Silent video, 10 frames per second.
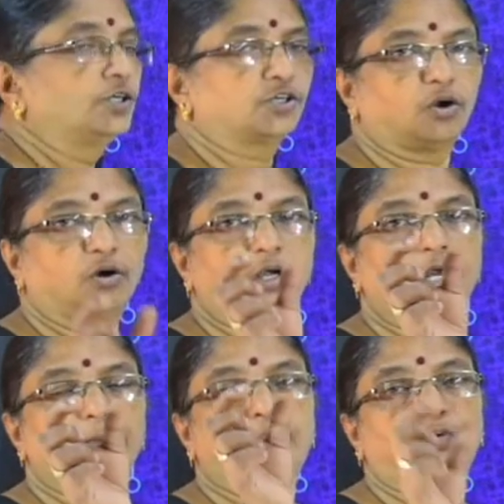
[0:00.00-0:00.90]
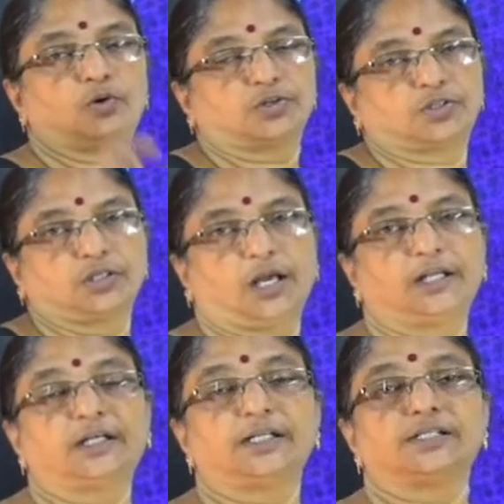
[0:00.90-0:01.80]
short dipoles
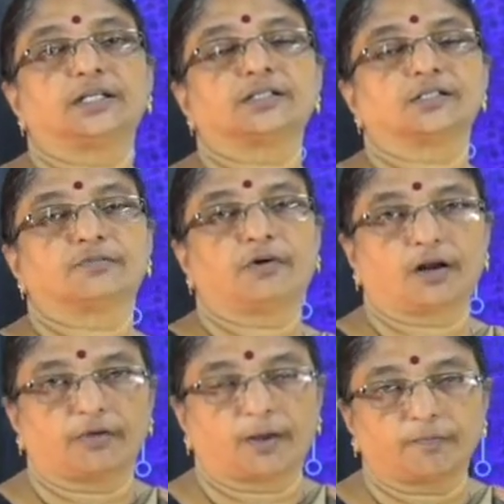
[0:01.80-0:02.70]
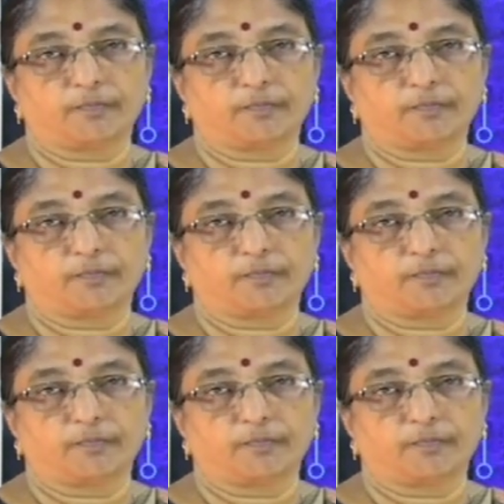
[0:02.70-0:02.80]
and the distance is far away.